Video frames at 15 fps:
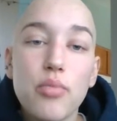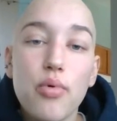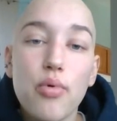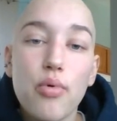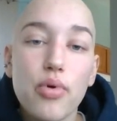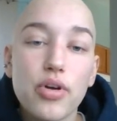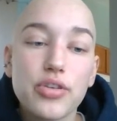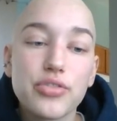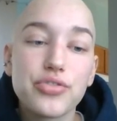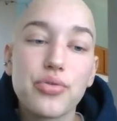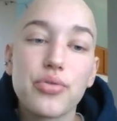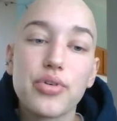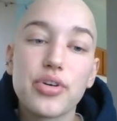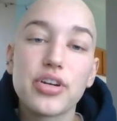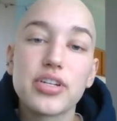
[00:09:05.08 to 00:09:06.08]
more
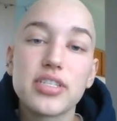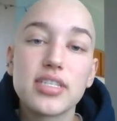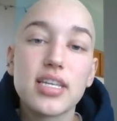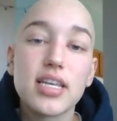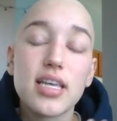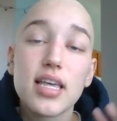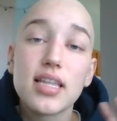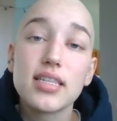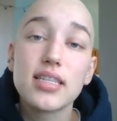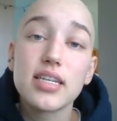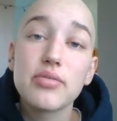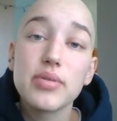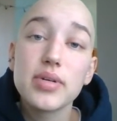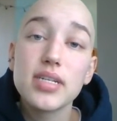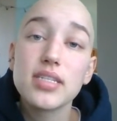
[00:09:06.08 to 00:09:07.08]
towards
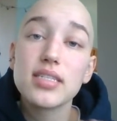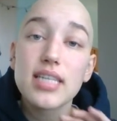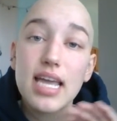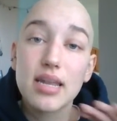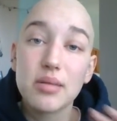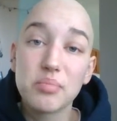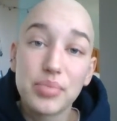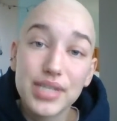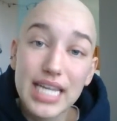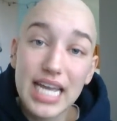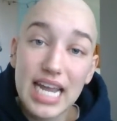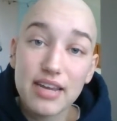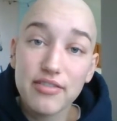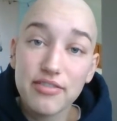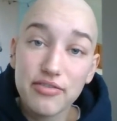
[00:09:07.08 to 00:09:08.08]
liquids and
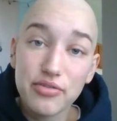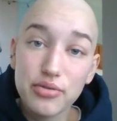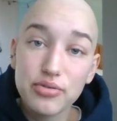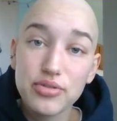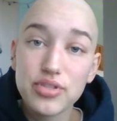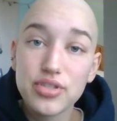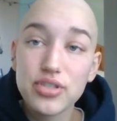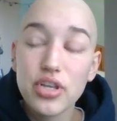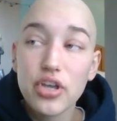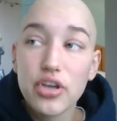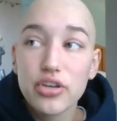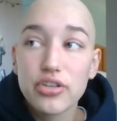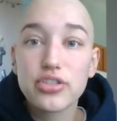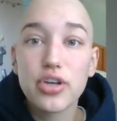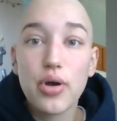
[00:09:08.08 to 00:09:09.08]
bland foods.
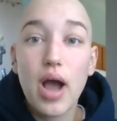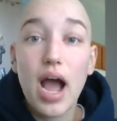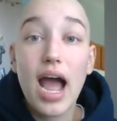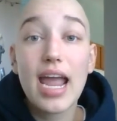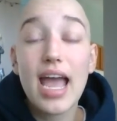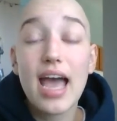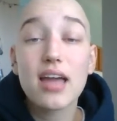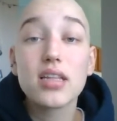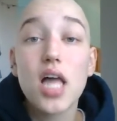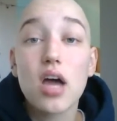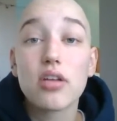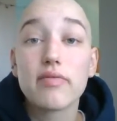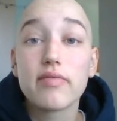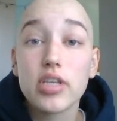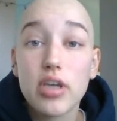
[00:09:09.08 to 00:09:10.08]
So I had a
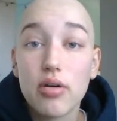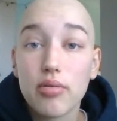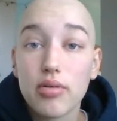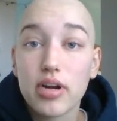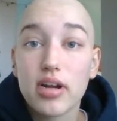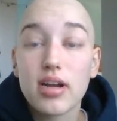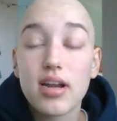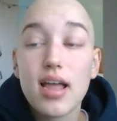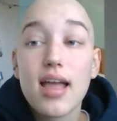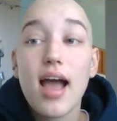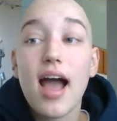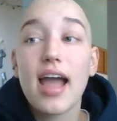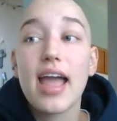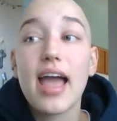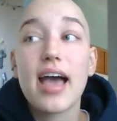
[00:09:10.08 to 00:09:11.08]
lot of yogurt,
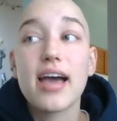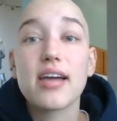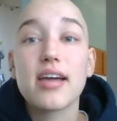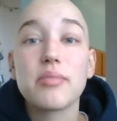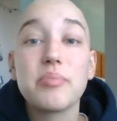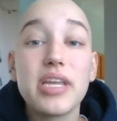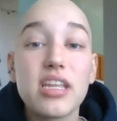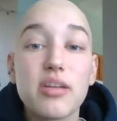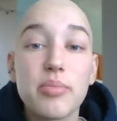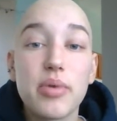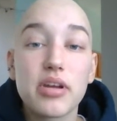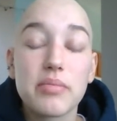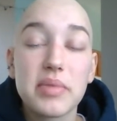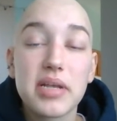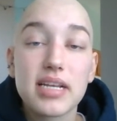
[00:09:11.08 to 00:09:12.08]
I had peanut
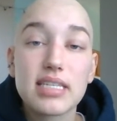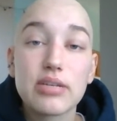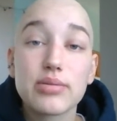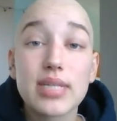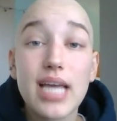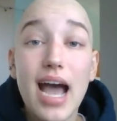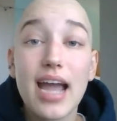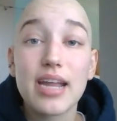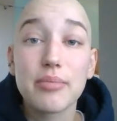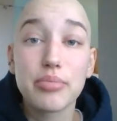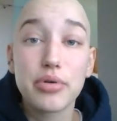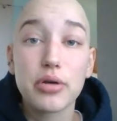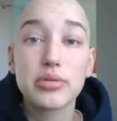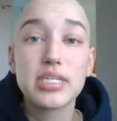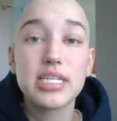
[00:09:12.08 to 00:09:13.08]
butter because it was high in
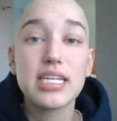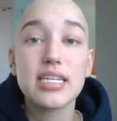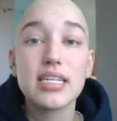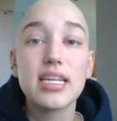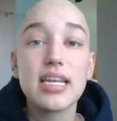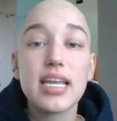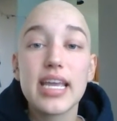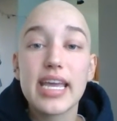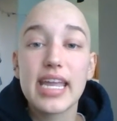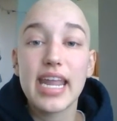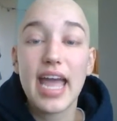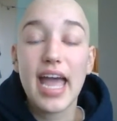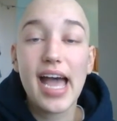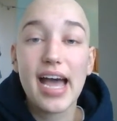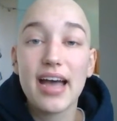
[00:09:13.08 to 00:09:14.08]
protein and
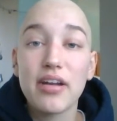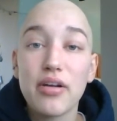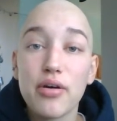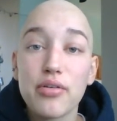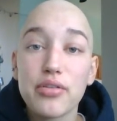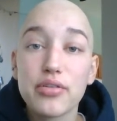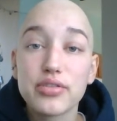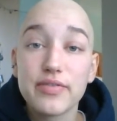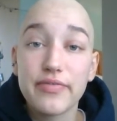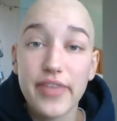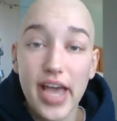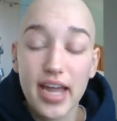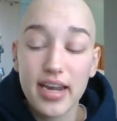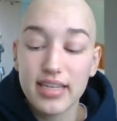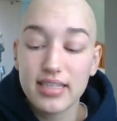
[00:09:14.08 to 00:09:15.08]
it had all those
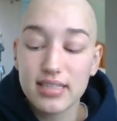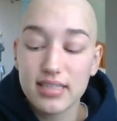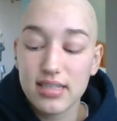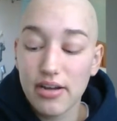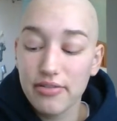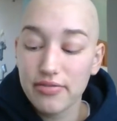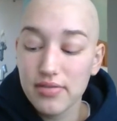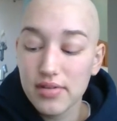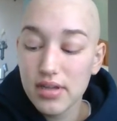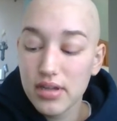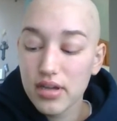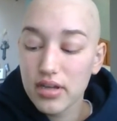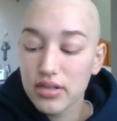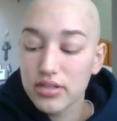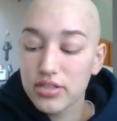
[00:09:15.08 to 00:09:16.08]
fatty stuff,
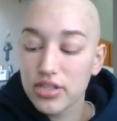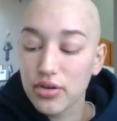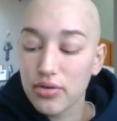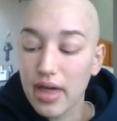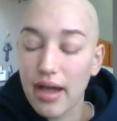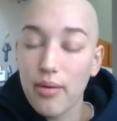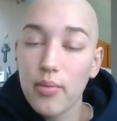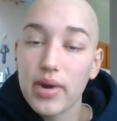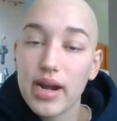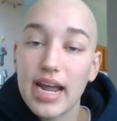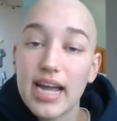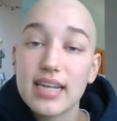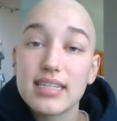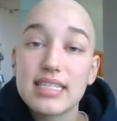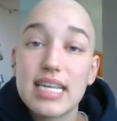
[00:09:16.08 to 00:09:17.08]
so that when I
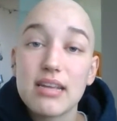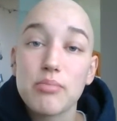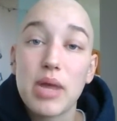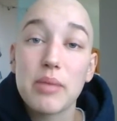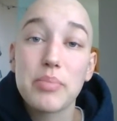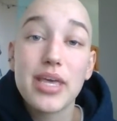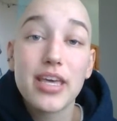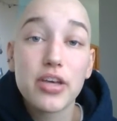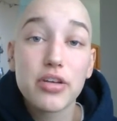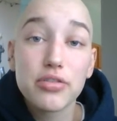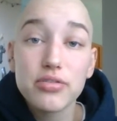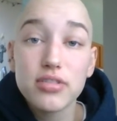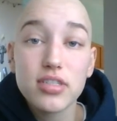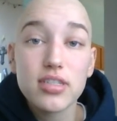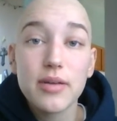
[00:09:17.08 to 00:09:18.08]
had to take my
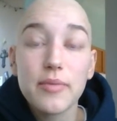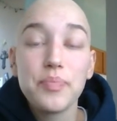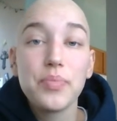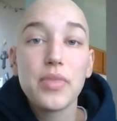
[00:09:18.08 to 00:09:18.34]
pills,